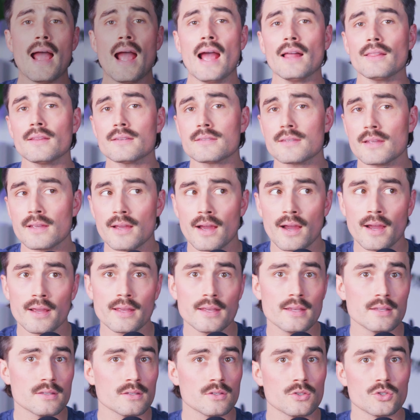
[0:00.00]
Atlas AI
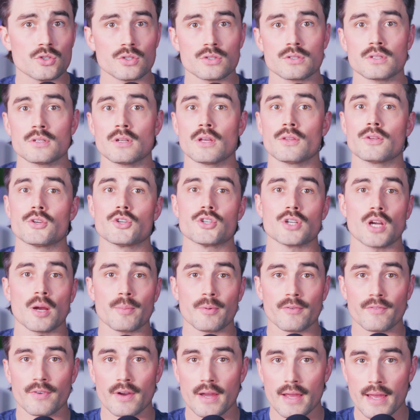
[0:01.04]
isn't just another
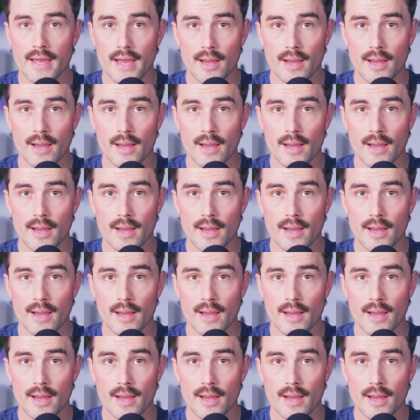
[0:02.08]
Shopify